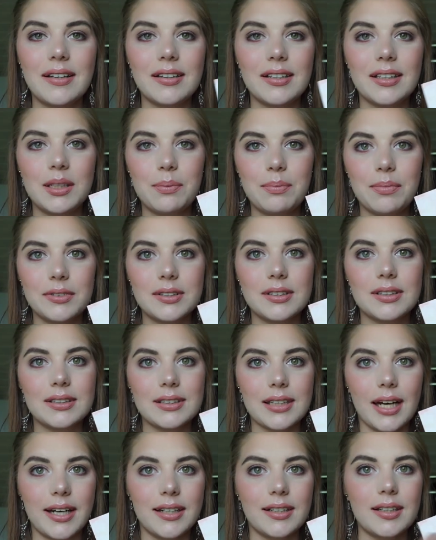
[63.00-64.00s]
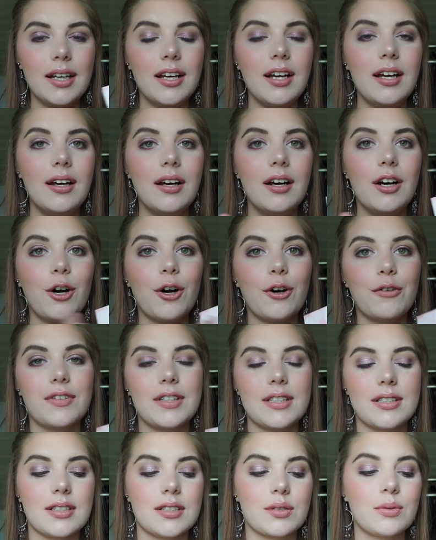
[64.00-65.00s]
and the lip side of
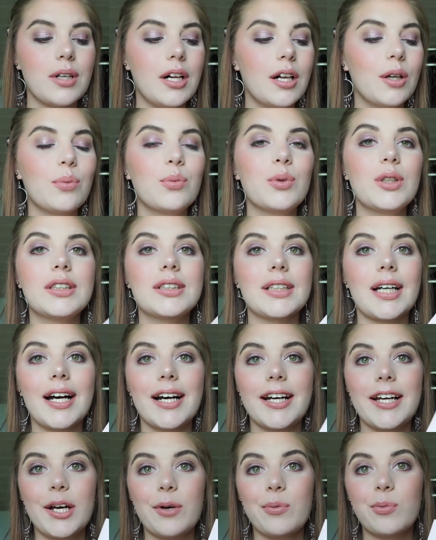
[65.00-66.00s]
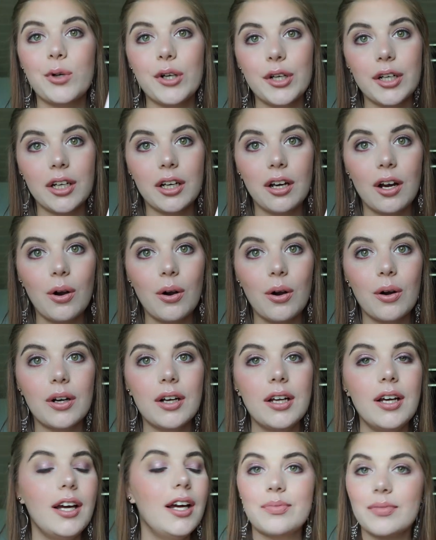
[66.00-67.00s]
this as well which I am working
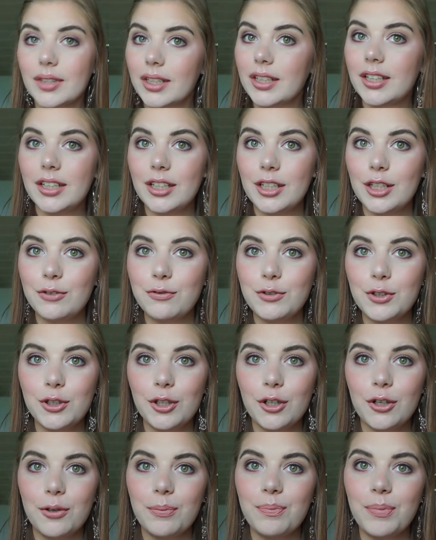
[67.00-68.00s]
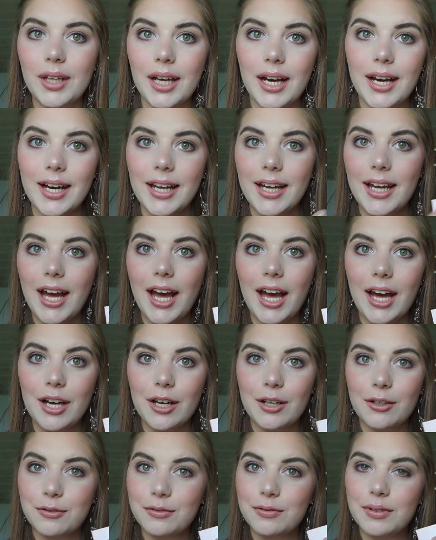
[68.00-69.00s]
on if you know, I
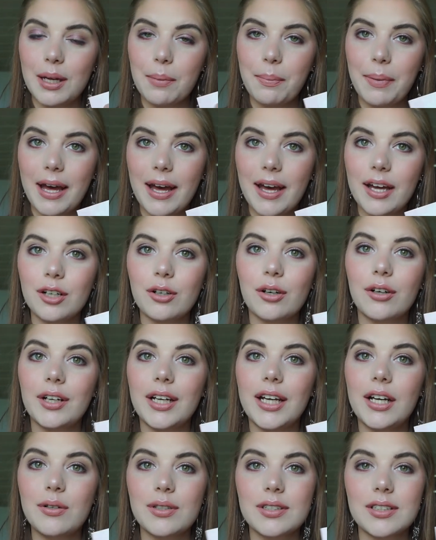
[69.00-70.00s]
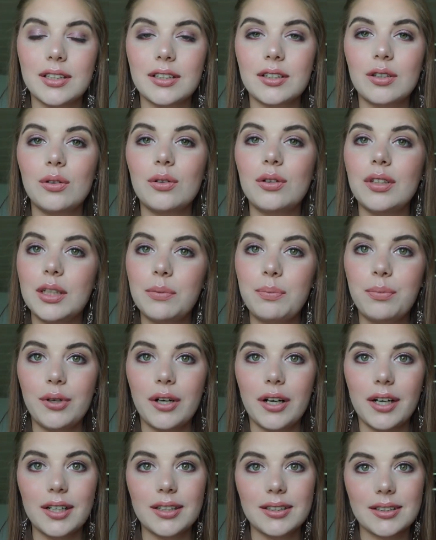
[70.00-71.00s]
have a pan on every single lip
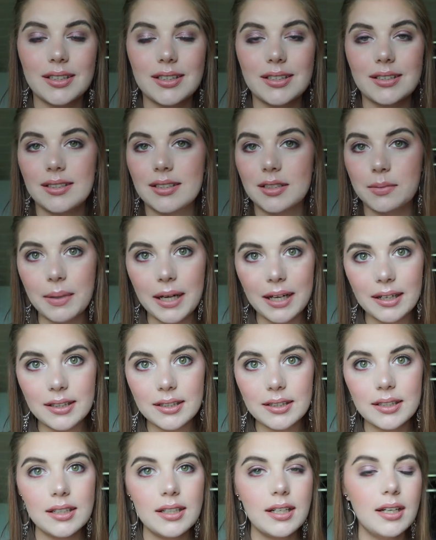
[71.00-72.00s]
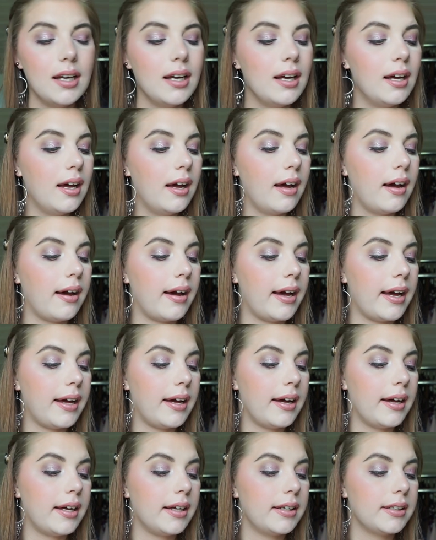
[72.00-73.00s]
product in this palette
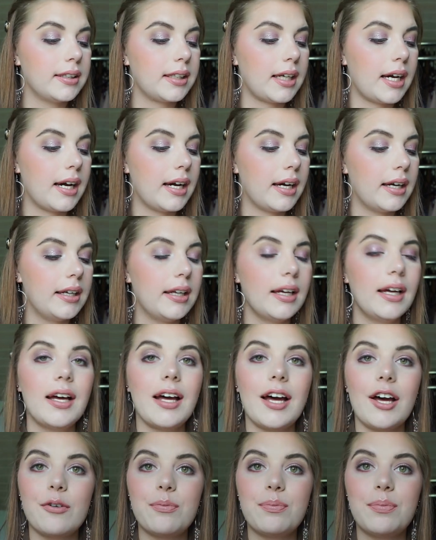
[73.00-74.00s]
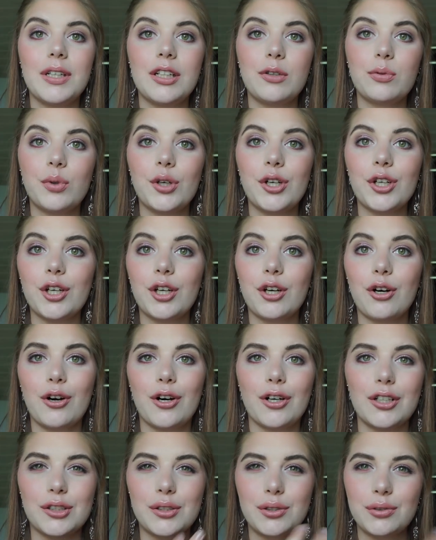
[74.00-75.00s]
and I have been working
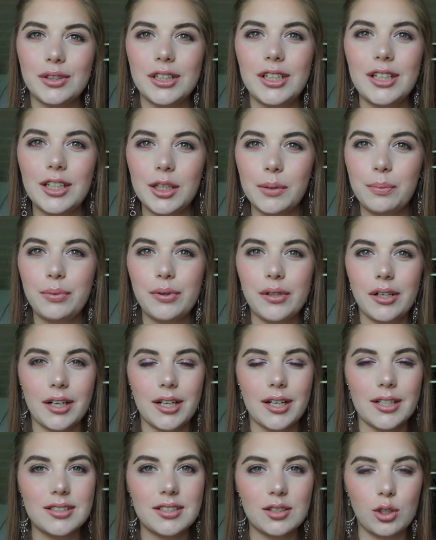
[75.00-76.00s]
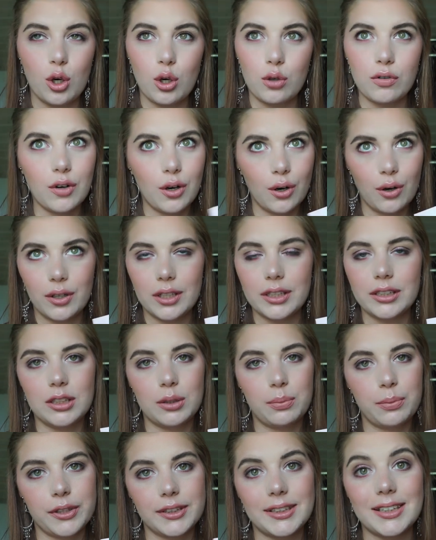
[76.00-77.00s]
on three lip products overall in
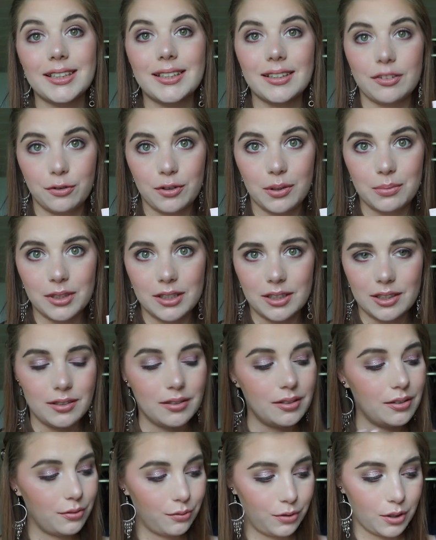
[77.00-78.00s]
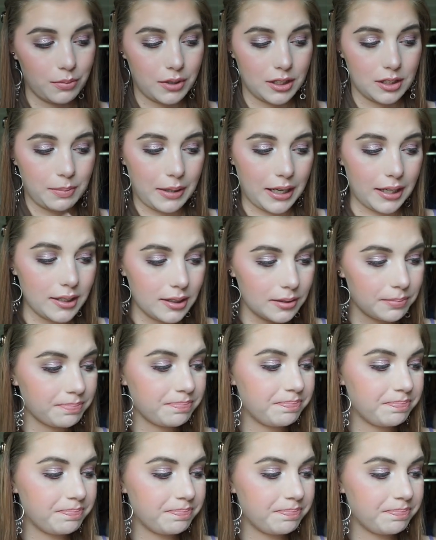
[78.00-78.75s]
the project from, from this palette.